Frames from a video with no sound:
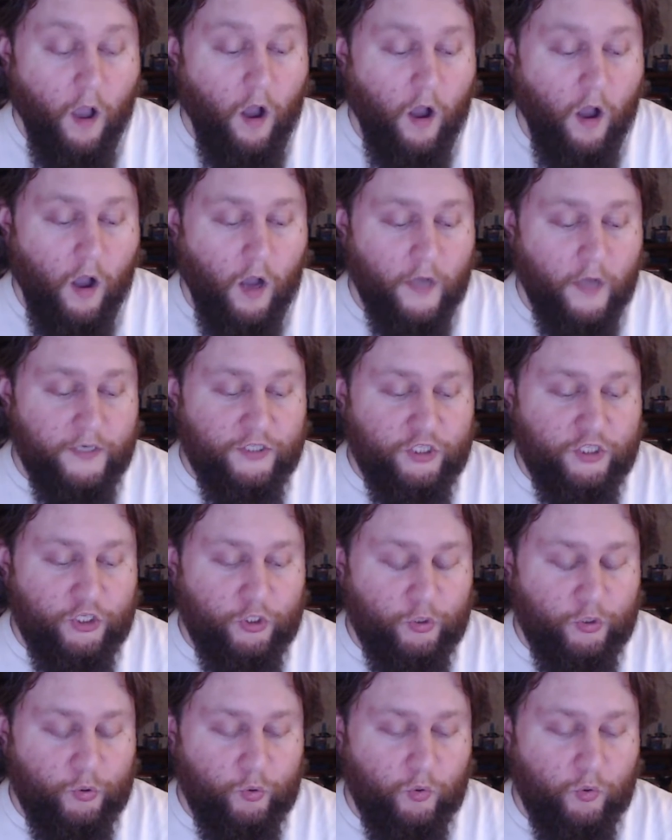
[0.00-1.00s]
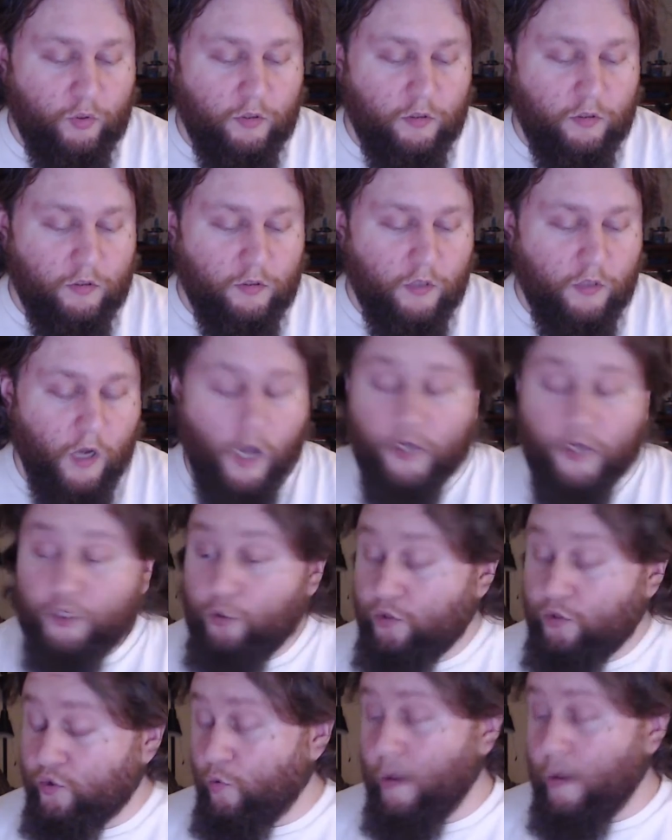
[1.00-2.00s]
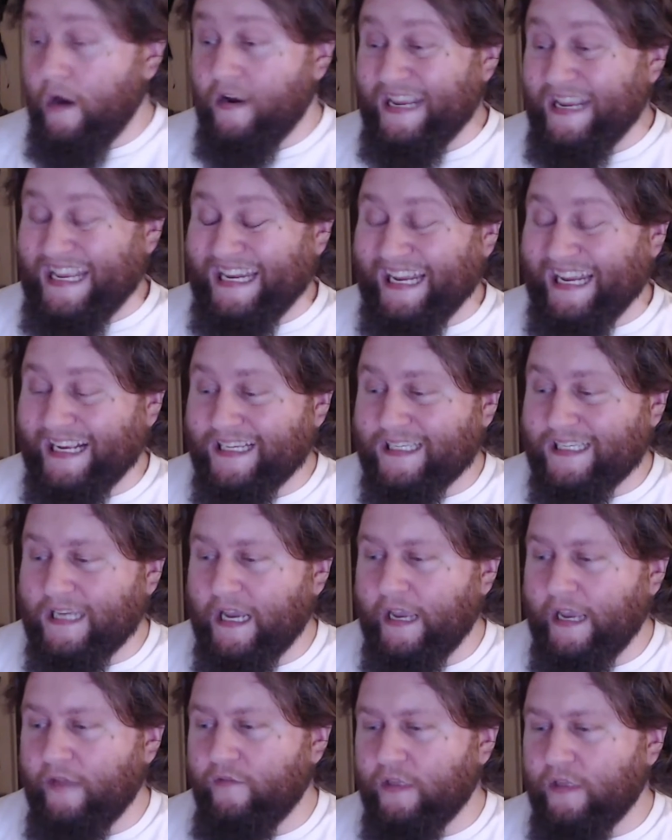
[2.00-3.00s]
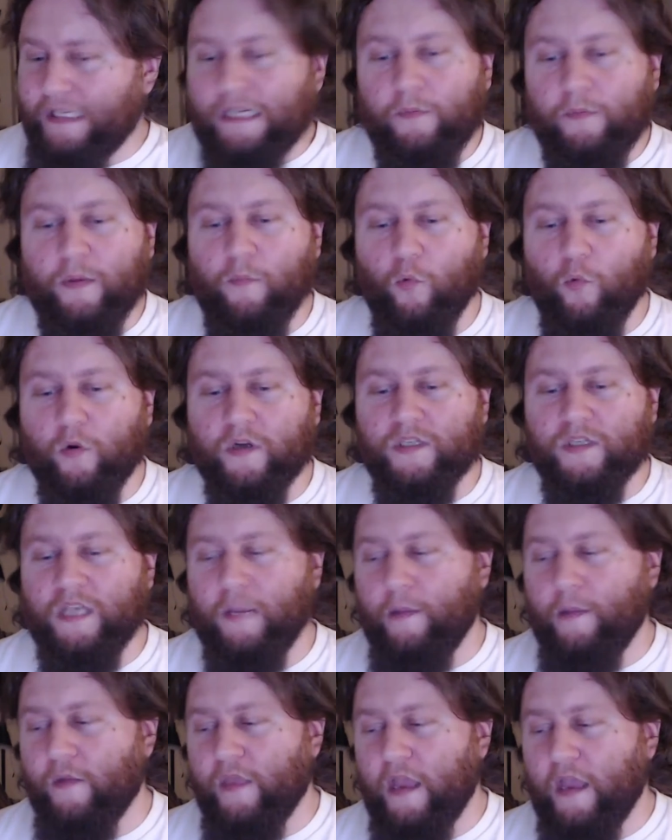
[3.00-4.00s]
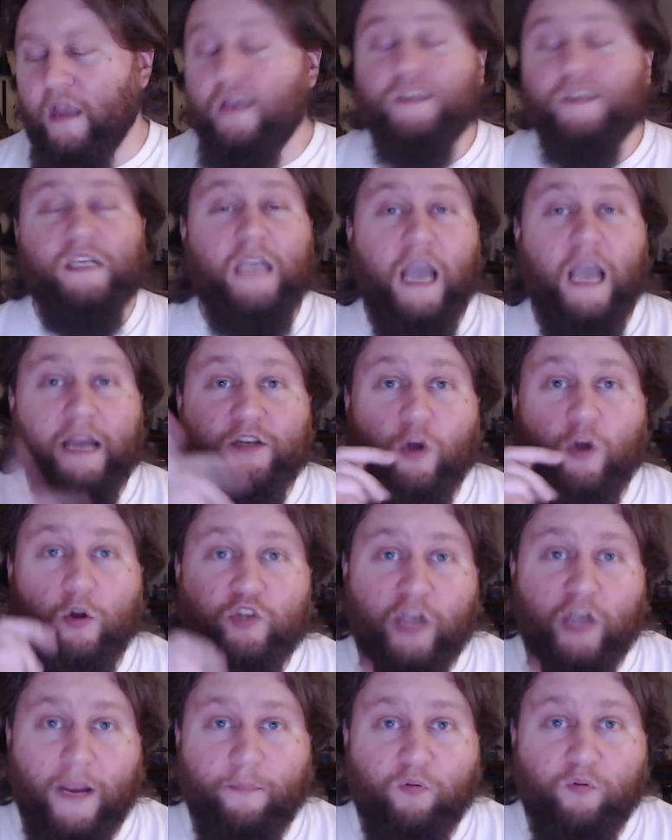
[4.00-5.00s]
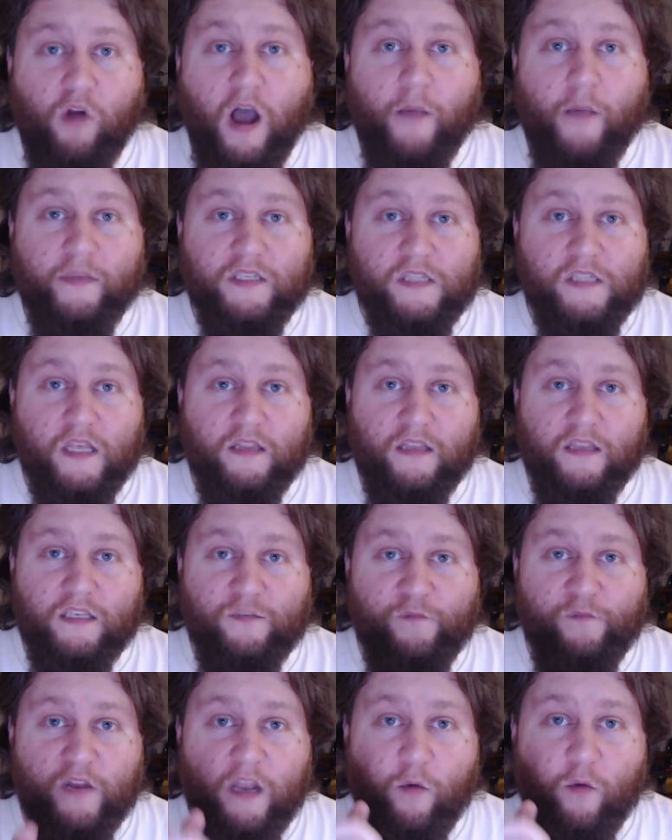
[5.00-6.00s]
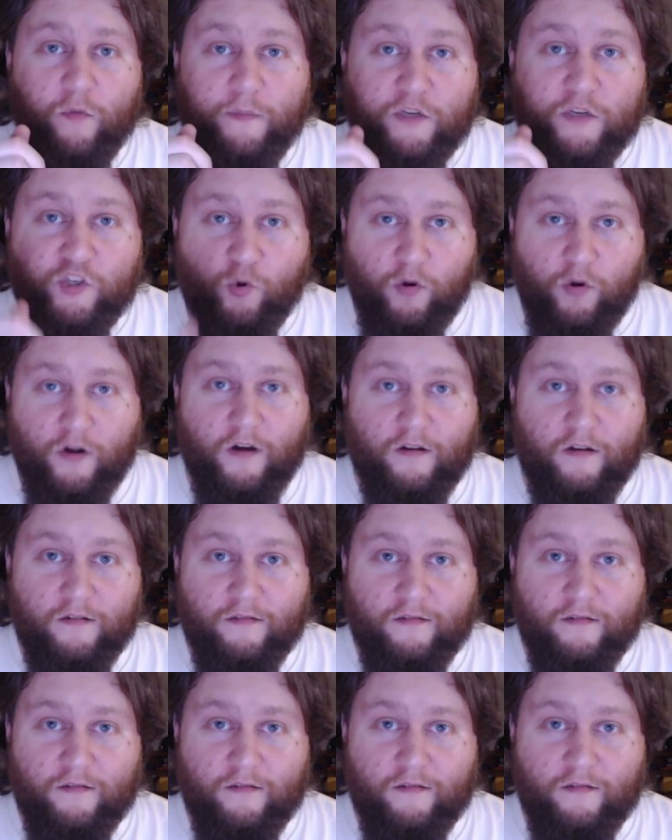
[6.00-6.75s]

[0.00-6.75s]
On to Square-Enix. I have a little bit more to say about that. See, I told you, I promised that this video would be shorter.